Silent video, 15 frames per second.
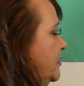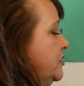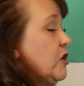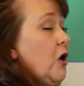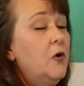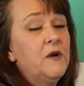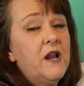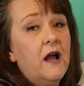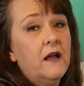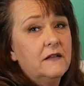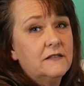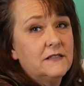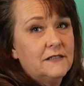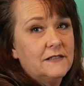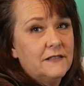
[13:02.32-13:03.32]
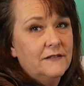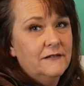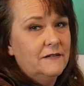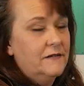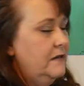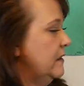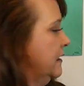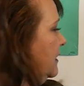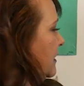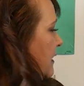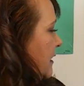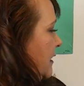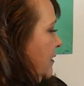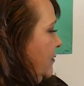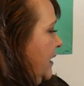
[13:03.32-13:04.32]
Donuts.
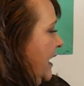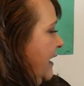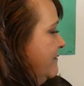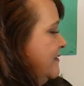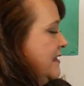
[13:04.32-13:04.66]
Here we have